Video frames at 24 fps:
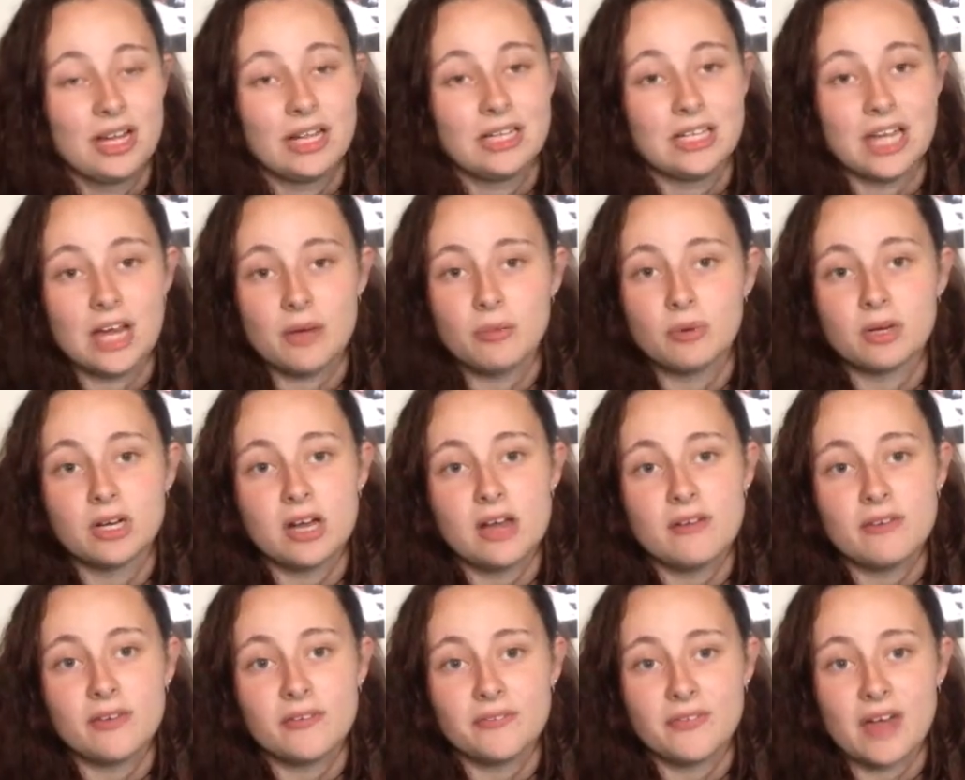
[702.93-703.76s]
They were
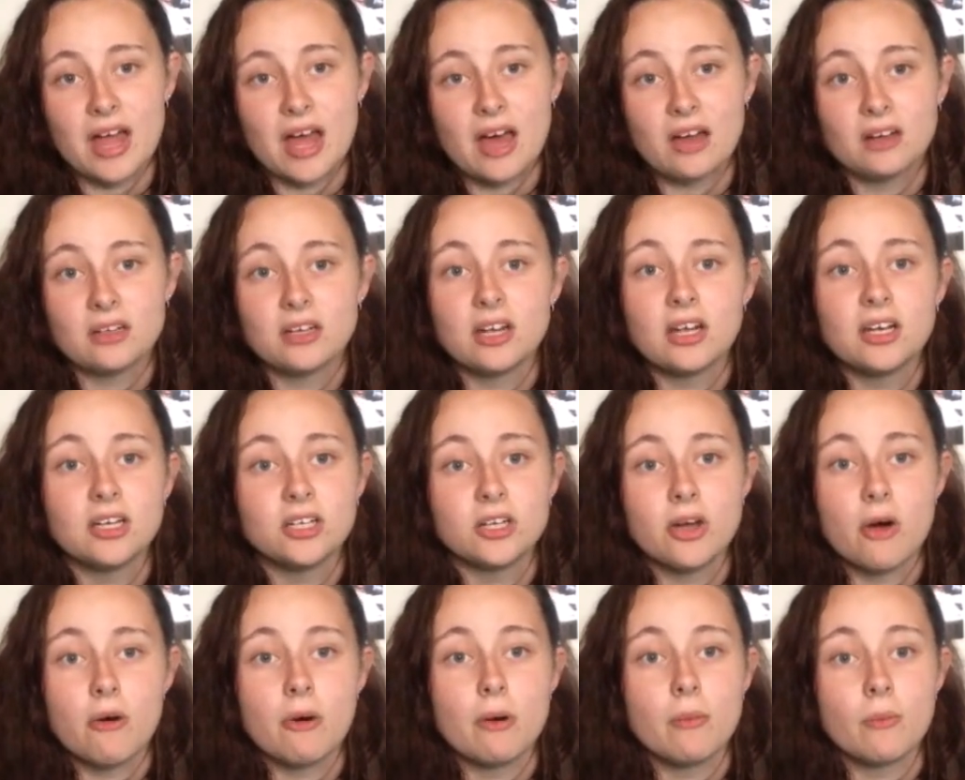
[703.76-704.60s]
never found and
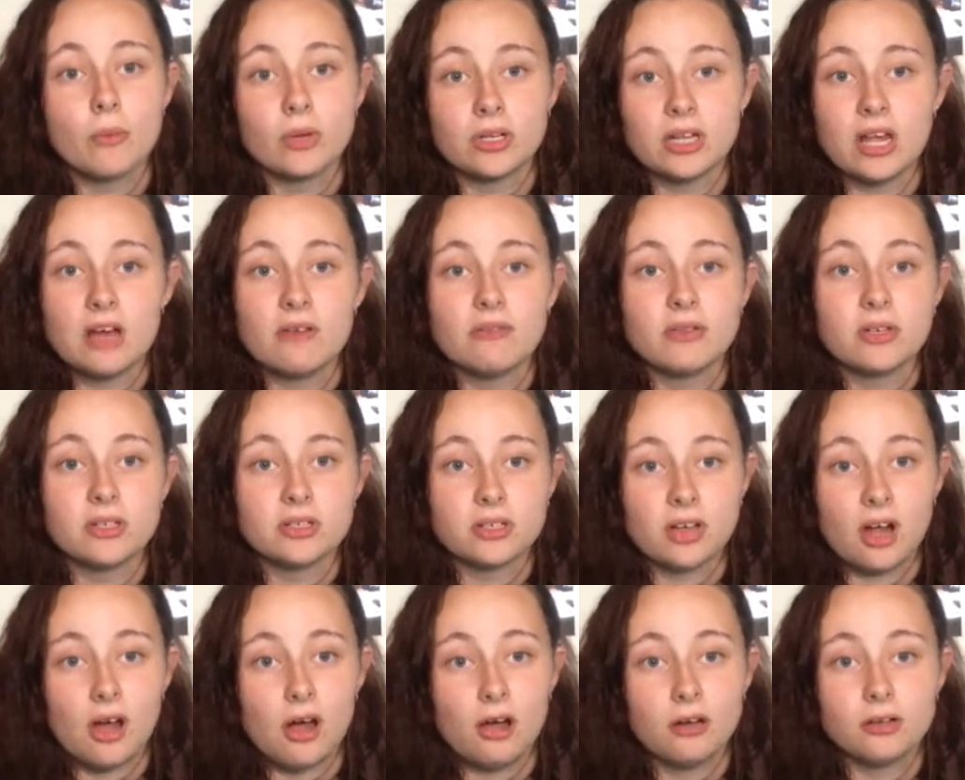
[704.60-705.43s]
no one was ever
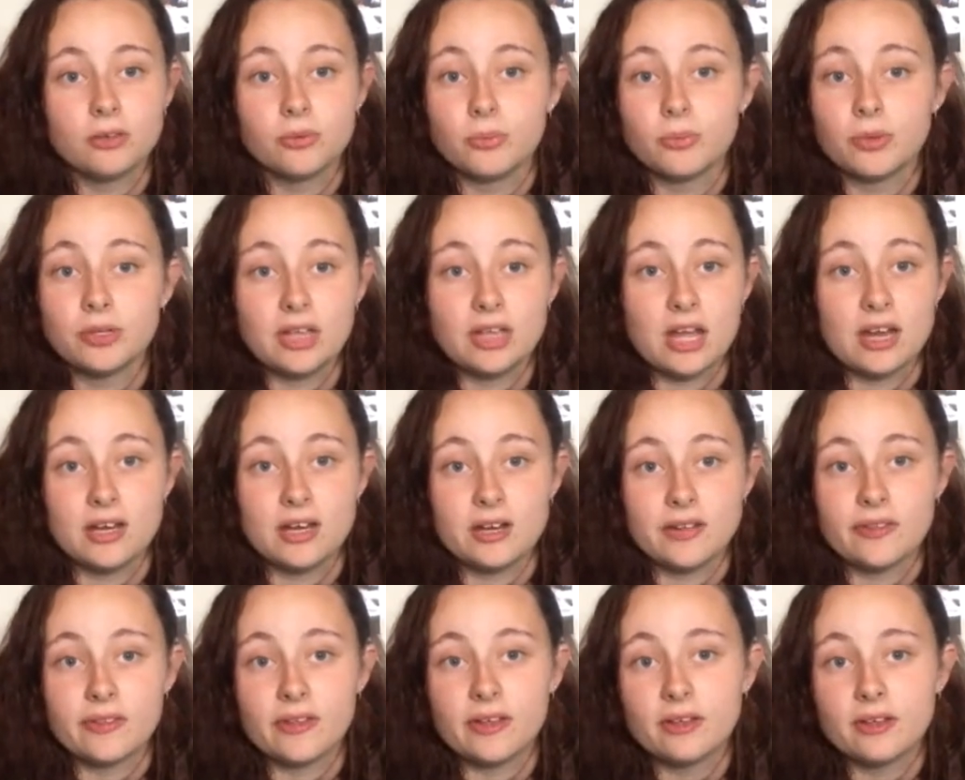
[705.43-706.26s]
charged with
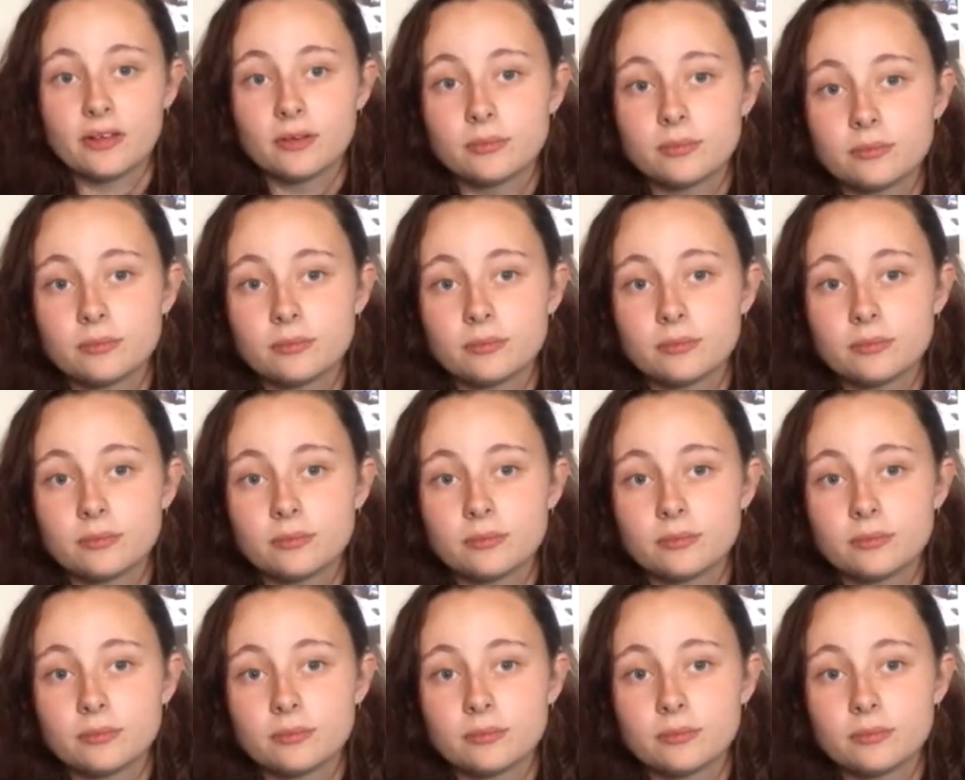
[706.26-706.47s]
anything.